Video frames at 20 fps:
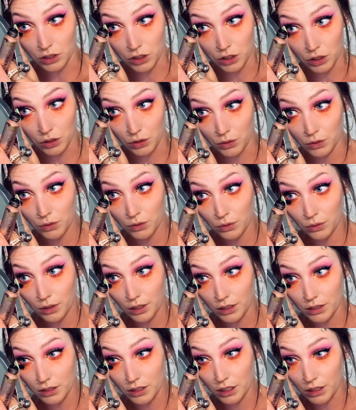do
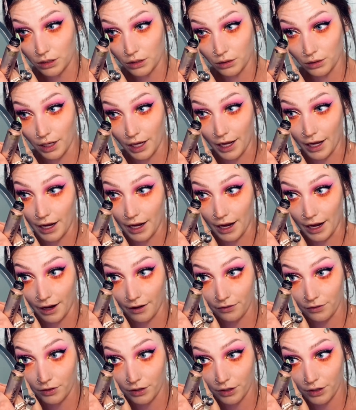until
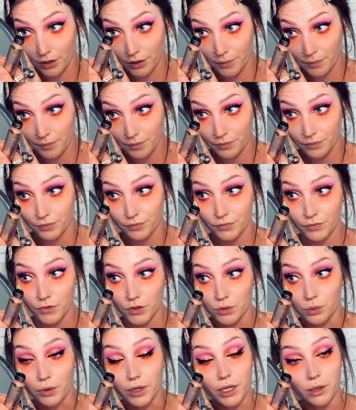after
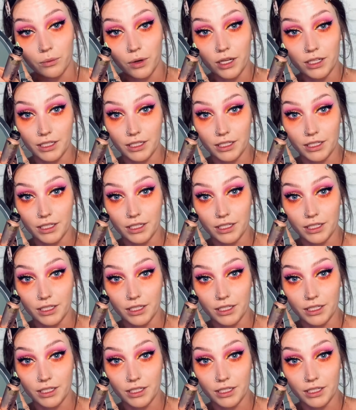21